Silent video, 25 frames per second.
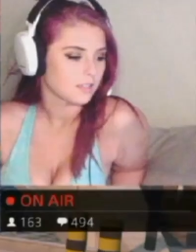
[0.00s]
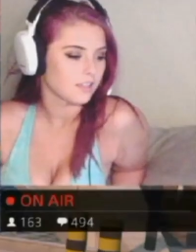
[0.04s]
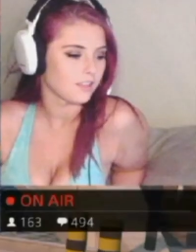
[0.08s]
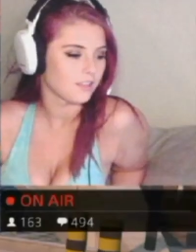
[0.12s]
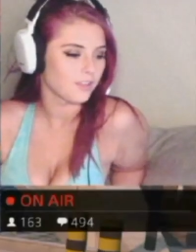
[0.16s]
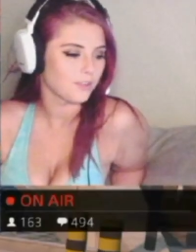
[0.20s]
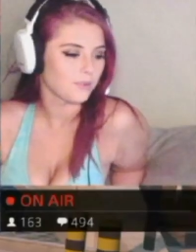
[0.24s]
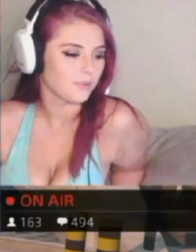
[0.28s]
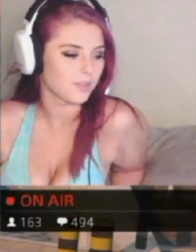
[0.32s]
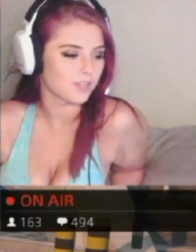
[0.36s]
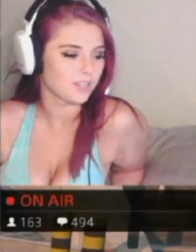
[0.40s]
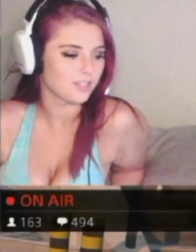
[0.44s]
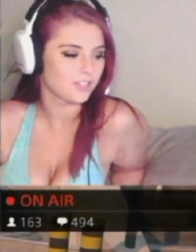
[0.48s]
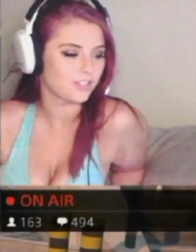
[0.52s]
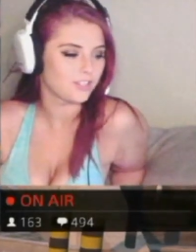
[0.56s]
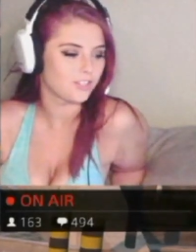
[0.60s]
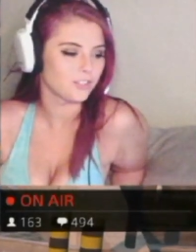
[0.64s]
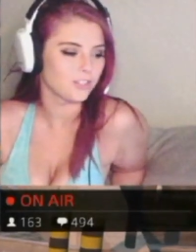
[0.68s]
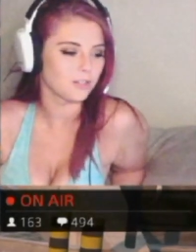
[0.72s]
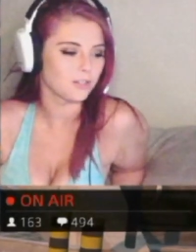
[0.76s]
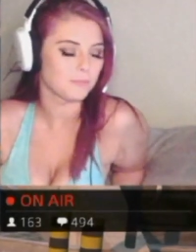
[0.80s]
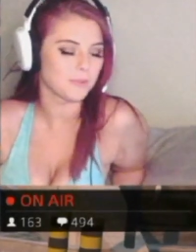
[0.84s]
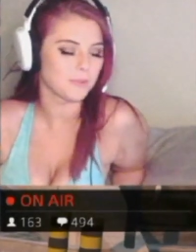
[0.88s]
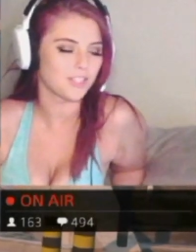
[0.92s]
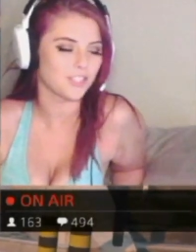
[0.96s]
I know you want to
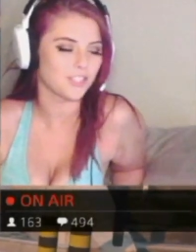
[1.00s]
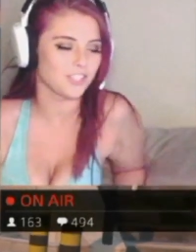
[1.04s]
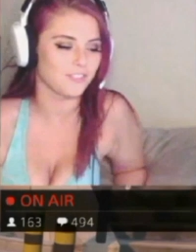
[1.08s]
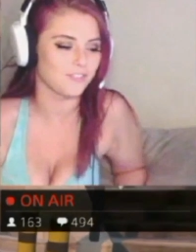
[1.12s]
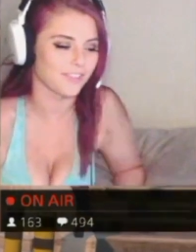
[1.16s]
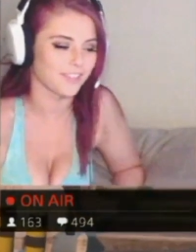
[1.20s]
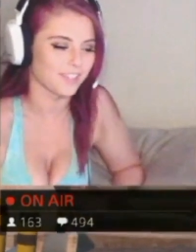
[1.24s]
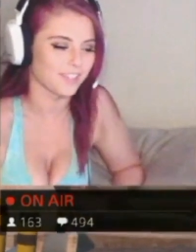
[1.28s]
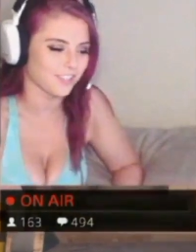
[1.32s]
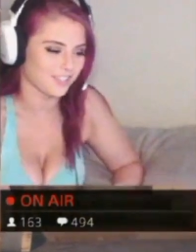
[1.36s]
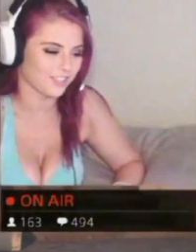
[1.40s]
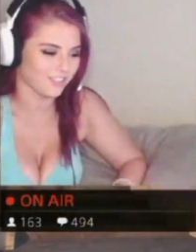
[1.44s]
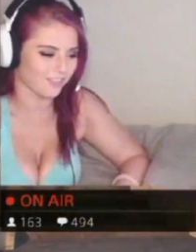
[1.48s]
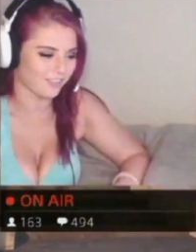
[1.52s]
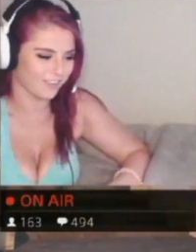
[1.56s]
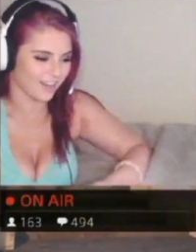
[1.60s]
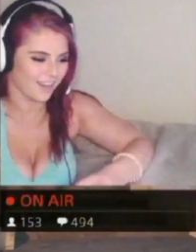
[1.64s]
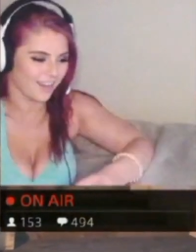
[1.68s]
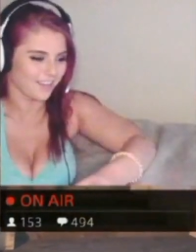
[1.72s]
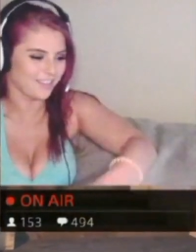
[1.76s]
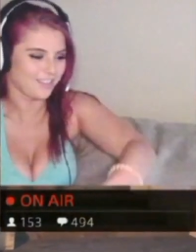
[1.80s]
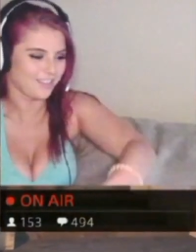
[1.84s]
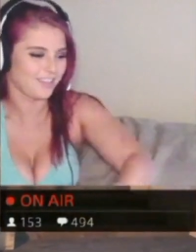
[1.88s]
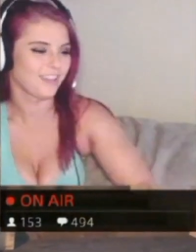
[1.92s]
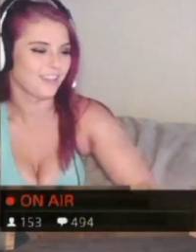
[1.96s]
shoot her, but just finish the
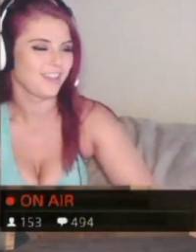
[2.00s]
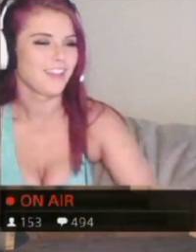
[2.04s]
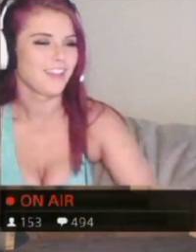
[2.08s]
race.